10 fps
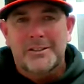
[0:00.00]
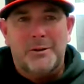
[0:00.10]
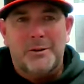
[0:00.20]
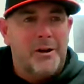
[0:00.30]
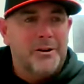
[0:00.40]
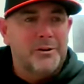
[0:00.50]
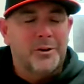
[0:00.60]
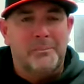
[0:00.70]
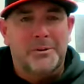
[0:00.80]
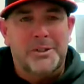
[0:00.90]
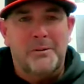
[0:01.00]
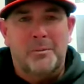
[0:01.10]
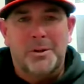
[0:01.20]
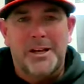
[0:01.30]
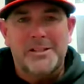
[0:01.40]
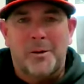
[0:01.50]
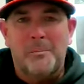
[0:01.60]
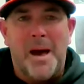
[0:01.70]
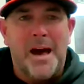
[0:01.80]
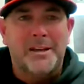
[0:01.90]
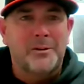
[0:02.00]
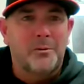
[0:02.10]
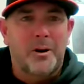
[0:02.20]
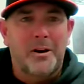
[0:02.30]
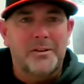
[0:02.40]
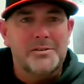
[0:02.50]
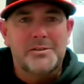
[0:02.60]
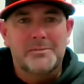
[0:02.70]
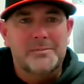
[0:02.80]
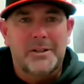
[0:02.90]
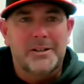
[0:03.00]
And when he grounded into a couple double plays, how mad he was.